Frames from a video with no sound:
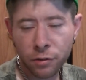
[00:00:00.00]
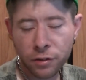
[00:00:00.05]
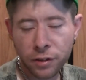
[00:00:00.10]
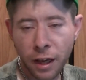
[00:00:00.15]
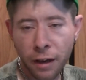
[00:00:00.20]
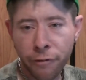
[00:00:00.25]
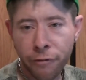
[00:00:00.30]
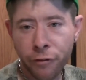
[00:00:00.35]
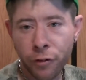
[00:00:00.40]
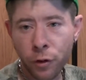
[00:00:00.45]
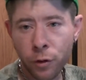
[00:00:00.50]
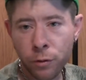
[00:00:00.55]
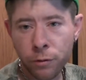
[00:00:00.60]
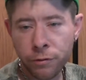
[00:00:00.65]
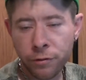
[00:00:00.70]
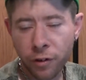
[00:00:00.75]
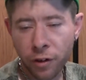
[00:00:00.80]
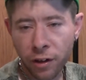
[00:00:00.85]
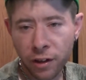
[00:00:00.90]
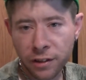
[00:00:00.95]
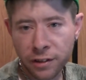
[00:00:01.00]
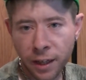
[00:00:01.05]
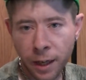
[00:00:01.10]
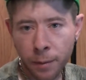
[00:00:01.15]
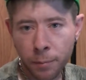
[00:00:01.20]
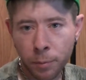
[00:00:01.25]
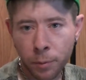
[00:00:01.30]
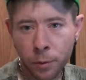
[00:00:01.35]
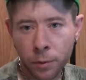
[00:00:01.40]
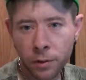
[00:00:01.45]
say food, for
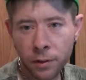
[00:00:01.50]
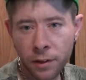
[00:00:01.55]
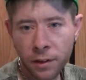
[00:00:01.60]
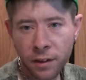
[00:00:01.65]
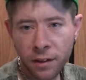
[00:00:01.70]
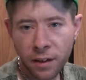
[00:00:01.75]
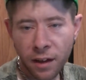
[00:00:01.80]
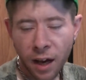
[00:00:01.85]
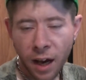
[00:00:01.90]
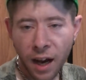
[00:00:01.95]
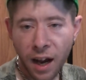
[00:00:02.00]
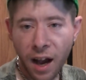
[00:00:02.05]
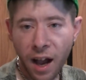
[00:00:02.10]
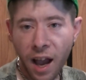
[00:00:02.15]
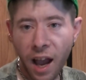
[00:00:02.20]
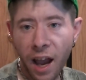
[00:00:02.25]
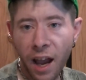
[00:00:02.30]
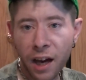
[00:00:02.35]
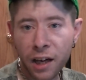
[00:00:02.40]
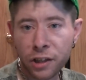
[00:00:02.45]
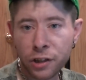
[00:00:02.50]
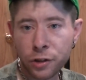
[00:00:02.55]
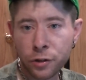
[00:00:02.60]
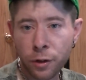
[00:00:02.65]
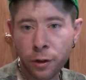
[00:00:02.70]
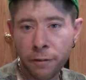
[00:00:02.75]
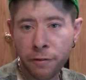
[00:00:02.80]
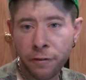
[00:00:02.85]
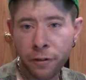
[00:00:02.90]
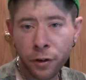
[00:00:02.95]
example. I got
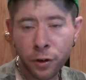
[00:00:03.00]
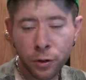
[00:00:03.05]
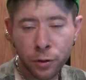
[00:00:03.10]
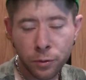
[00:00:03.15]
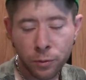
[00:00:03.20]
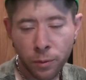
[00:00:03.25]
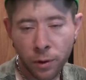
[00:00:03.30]
extra food.